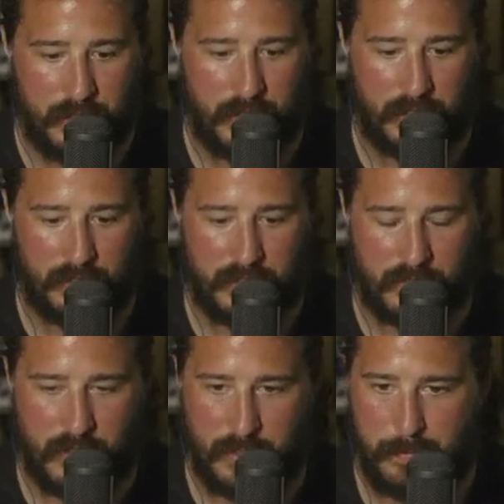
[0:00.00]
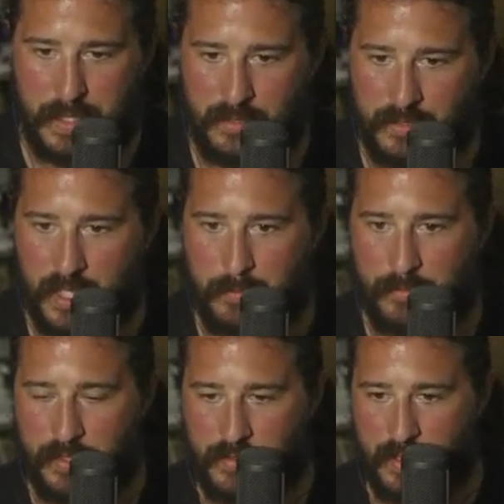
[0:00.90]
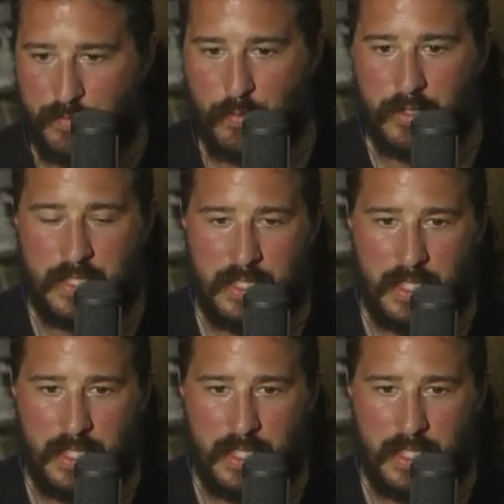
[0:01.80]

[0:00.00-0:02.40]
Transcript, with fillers: at least on the base game of NCAA 14.